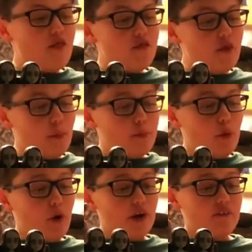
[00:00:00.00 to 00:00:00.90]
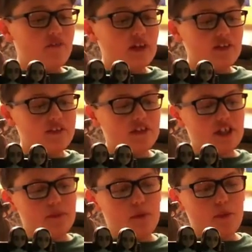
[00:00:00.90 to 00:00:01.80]
The boy fell
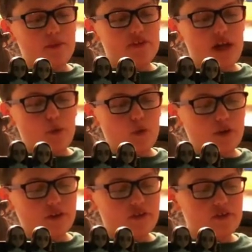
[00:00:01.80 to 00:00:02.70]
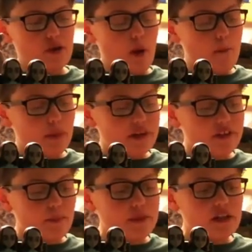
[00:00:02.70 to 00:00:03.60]
asleep almost at once, but in the
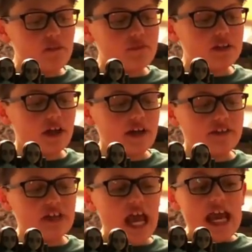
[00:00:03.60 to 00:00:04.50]
middle of the night,